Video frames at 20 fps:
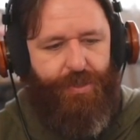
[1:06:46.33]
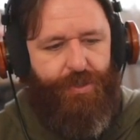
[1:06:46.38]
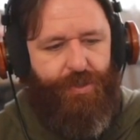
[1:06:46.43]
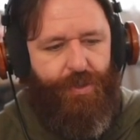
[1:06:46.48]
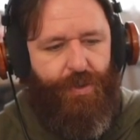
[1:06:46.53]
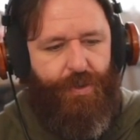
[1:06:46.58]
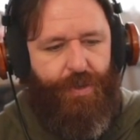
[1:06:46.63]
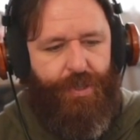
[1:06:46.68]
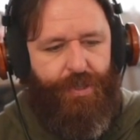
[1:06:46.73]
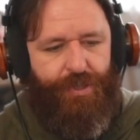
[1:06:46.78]

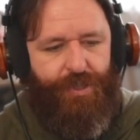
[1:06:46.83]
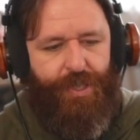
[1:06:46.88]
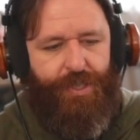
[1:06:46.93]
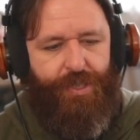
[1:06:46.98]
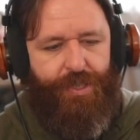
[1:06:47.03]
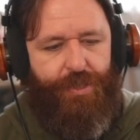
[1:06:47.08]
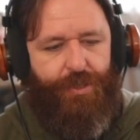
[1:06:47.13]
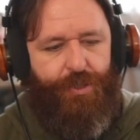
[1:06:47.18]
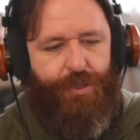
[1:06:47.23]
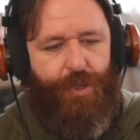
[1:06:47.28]
So I'm going
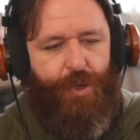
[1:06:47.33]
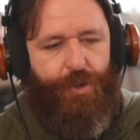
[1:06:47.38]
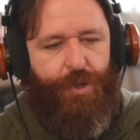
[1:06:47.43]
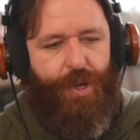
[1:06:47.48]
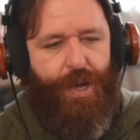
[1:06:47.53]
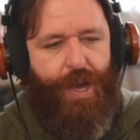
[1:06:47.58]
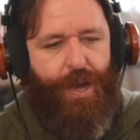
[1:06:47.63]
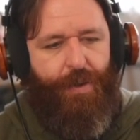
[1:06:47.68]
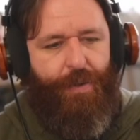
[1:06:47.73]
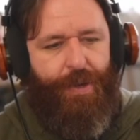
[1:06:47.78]
to show
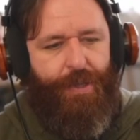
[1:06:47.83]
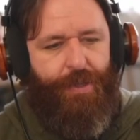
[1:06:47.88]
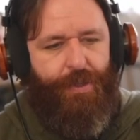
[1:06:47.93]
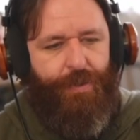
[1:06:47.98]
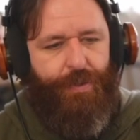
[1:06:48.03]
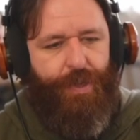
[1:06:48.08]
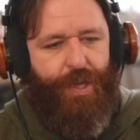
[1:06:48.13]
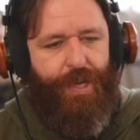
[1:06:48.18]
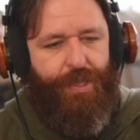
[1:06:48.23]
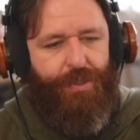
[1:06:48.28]
you how I
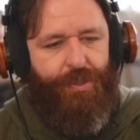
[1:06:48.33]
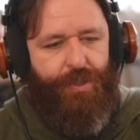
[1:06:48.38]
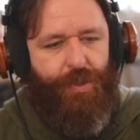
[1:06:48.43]
do that.